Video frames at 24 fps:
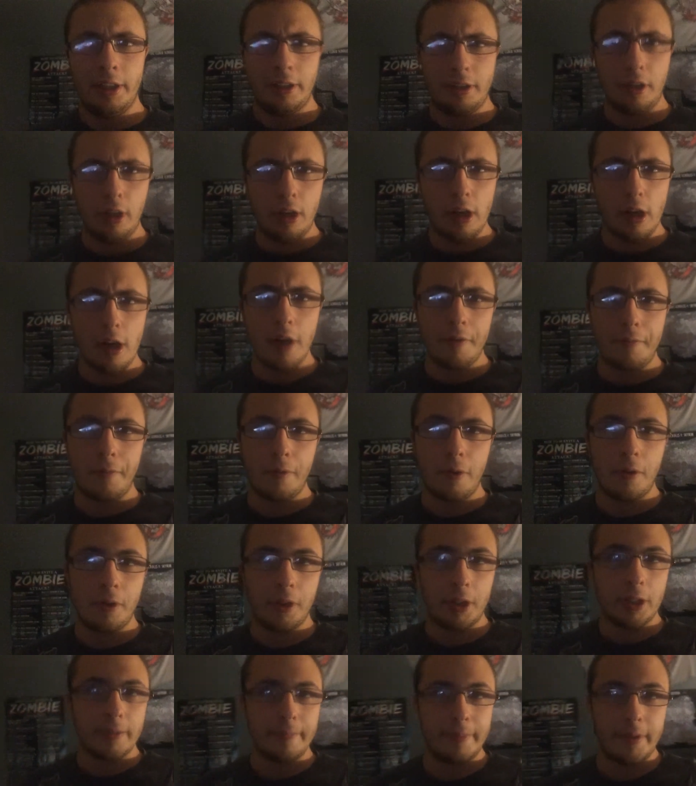card
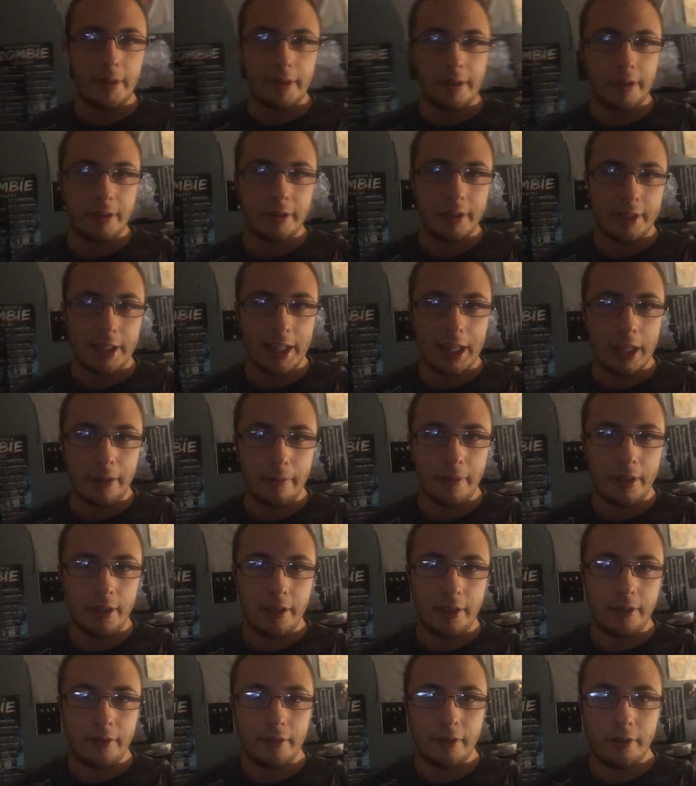for the computer so that
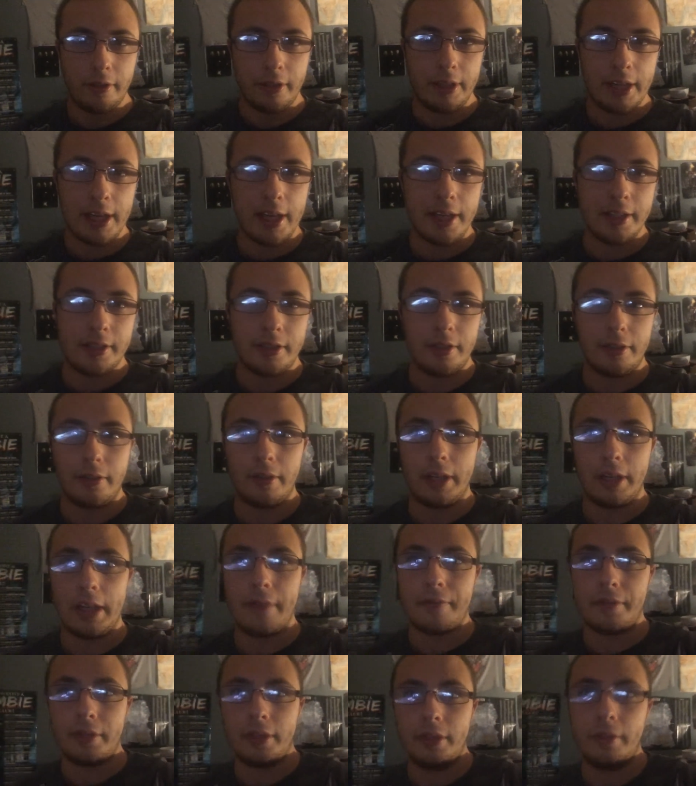way you guys don't
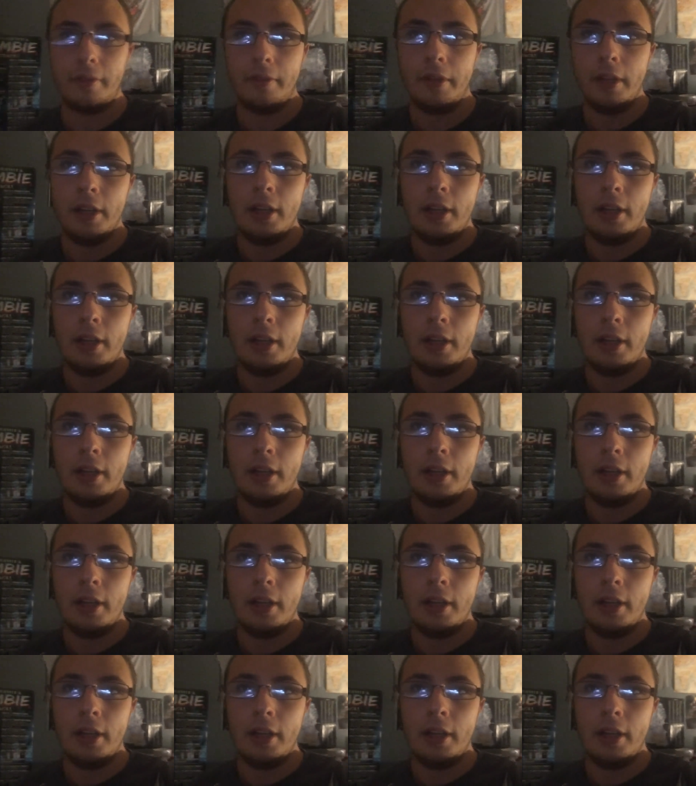have to